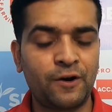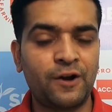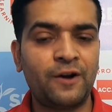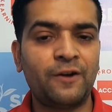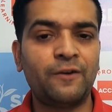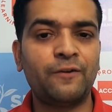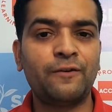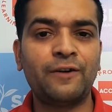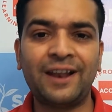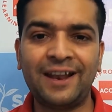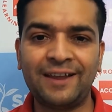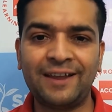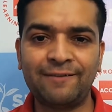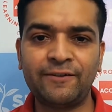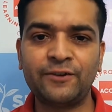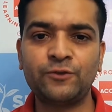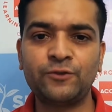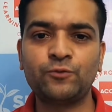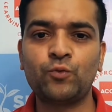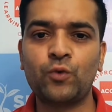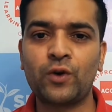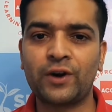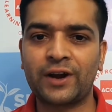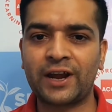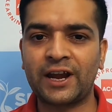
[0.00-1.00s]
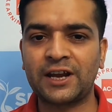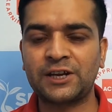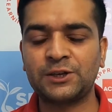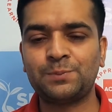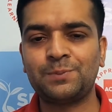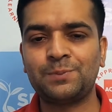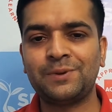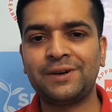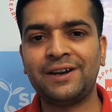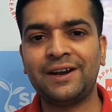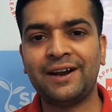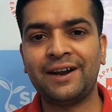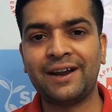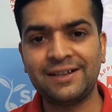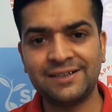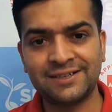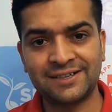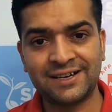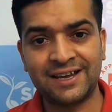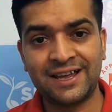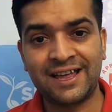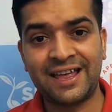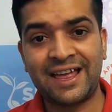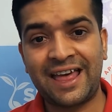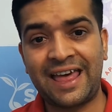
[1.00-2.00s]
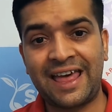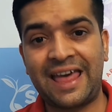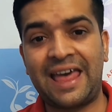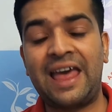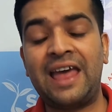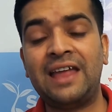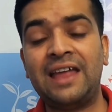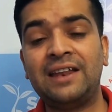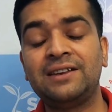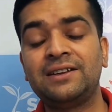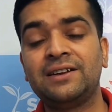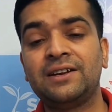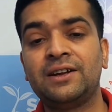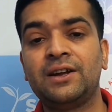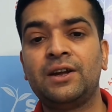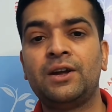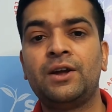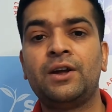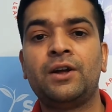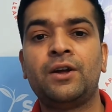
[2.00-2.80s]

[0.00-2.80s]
relevant work experience and